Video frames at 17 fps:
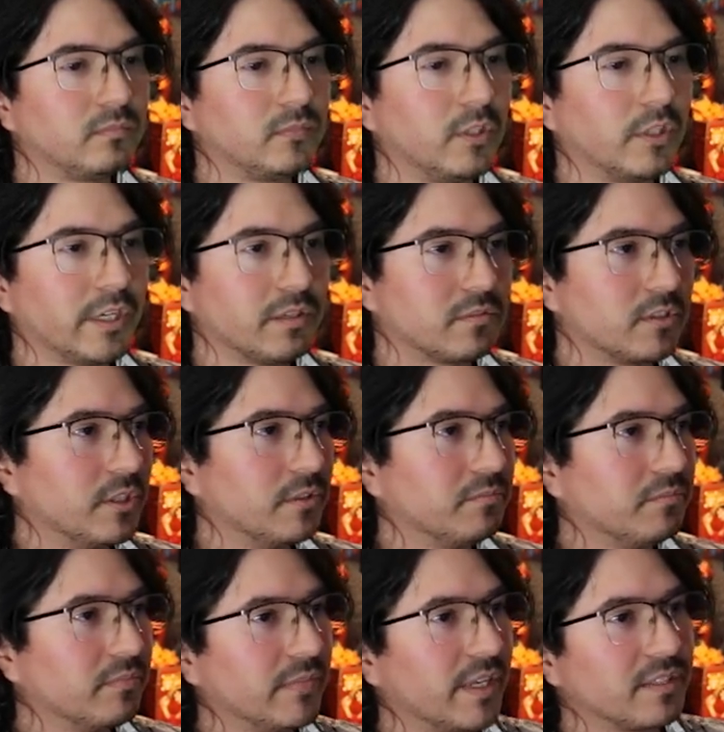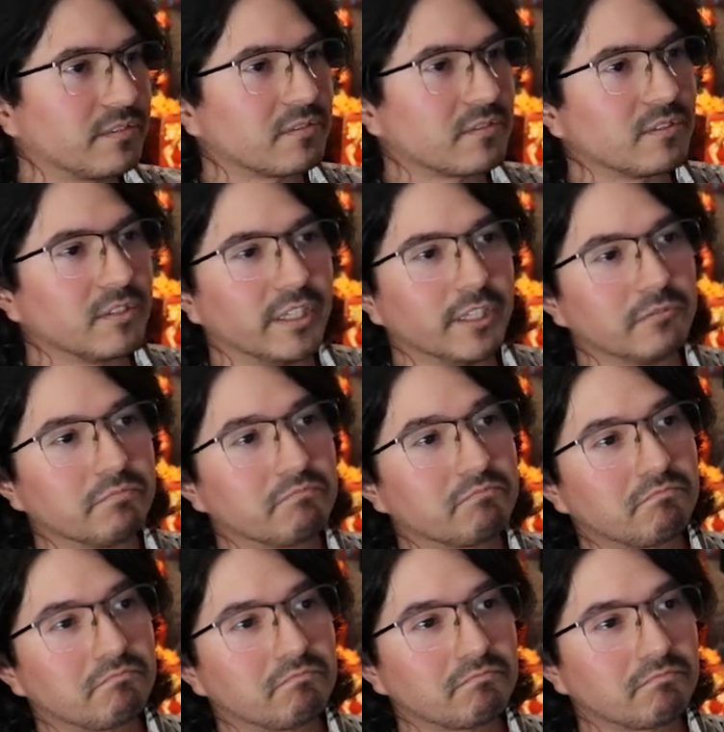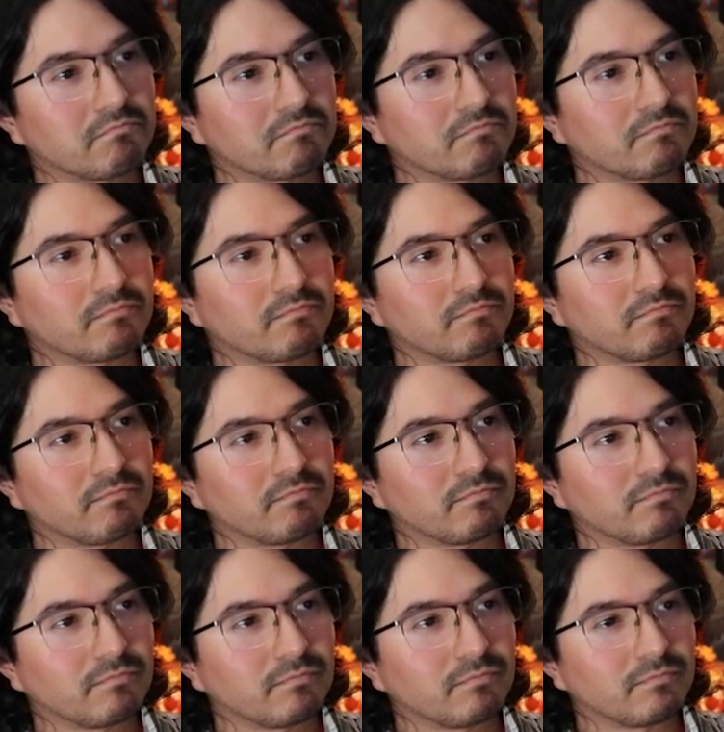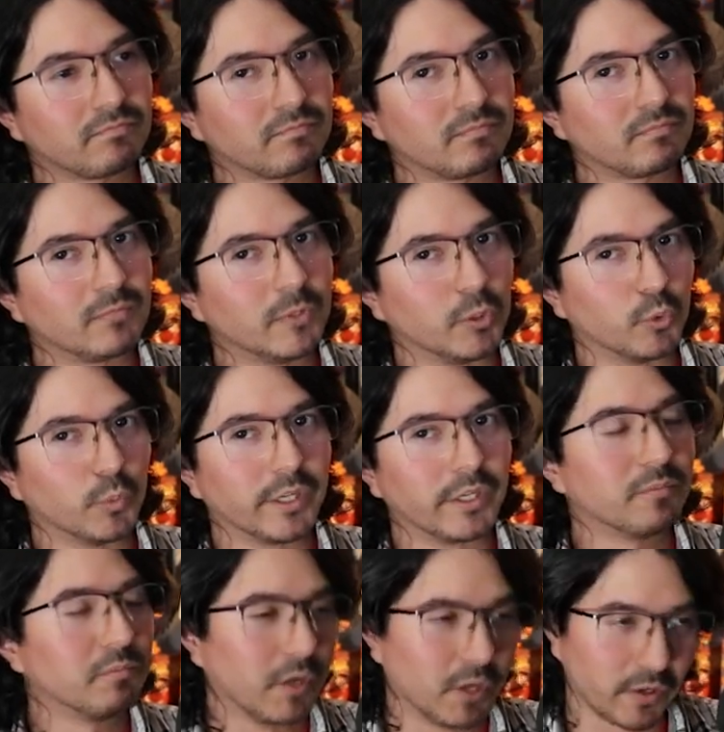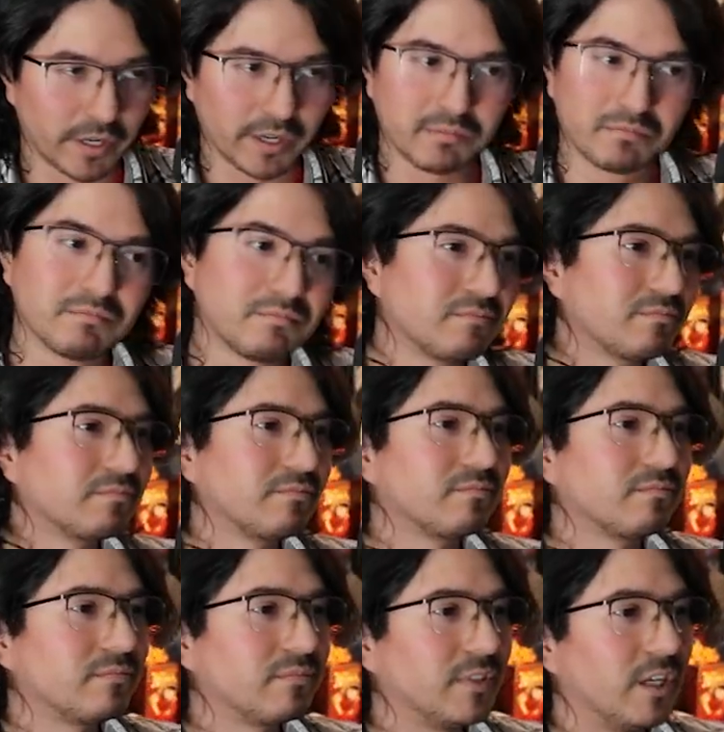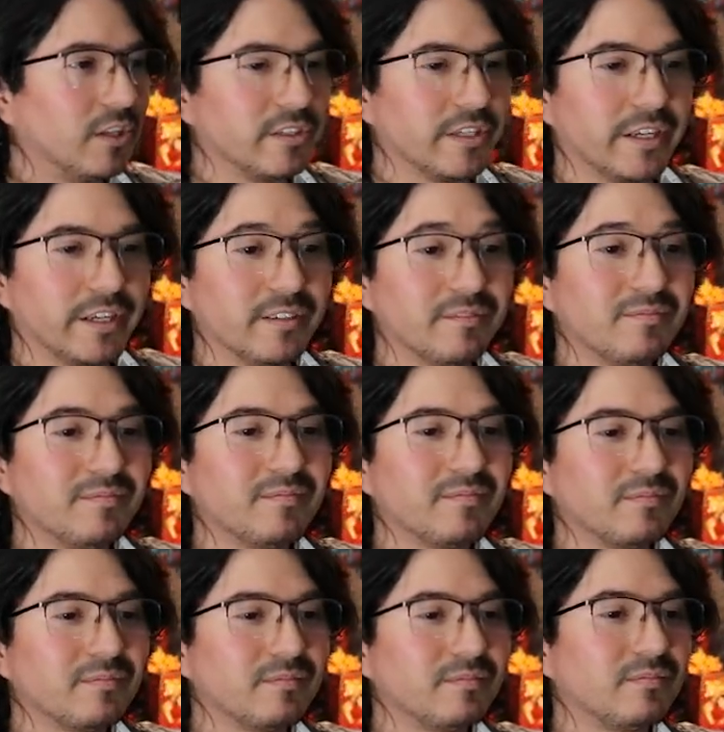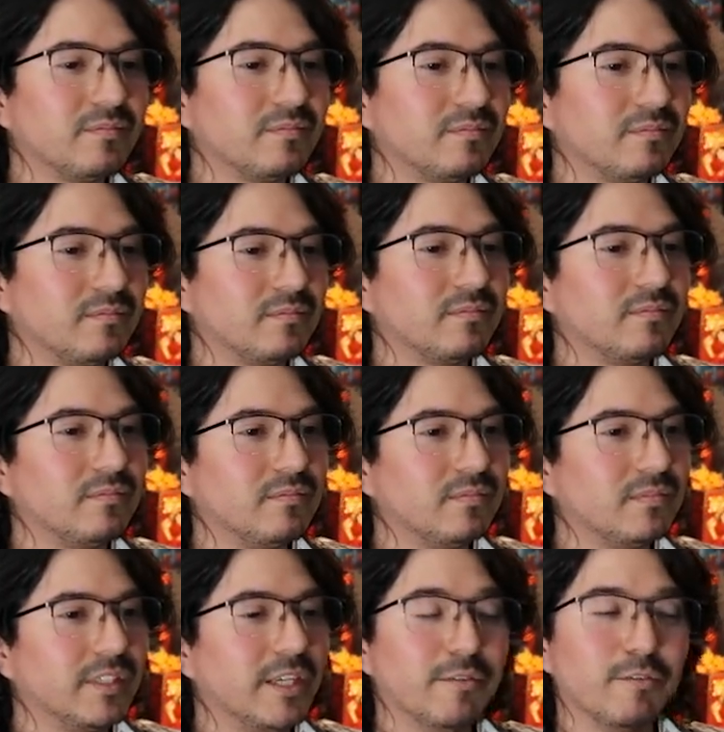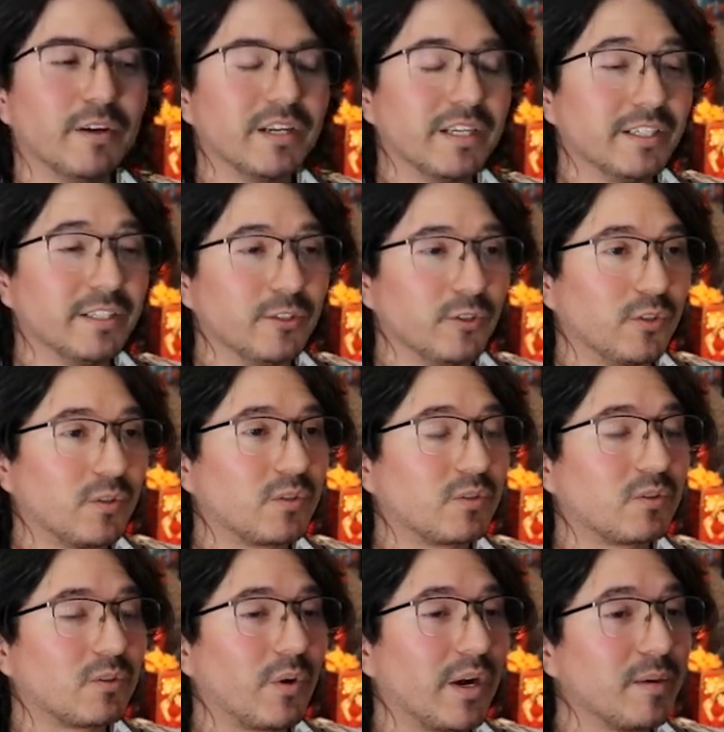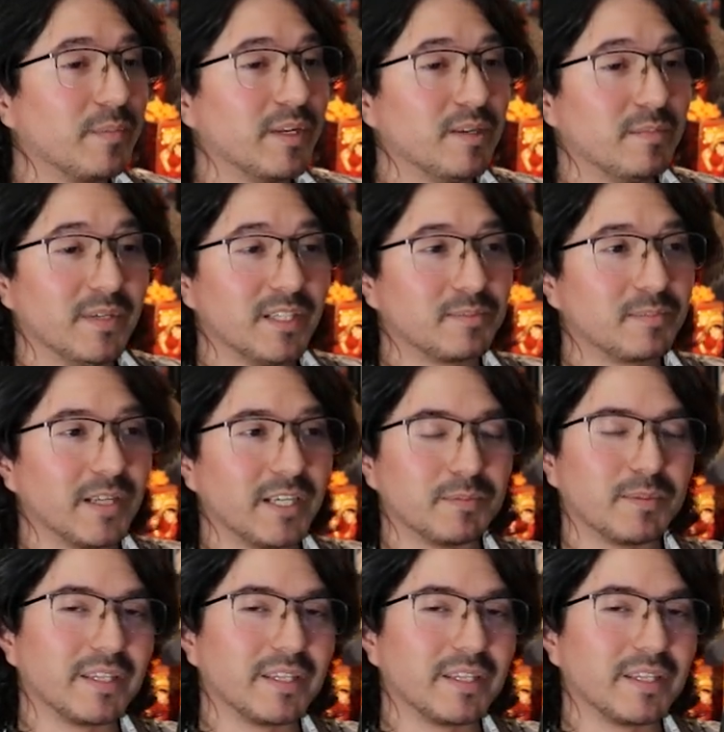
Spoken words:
Okay, so that's it. A little weird. Okay. I'll take it. Even though I did do quite a bit of misplays.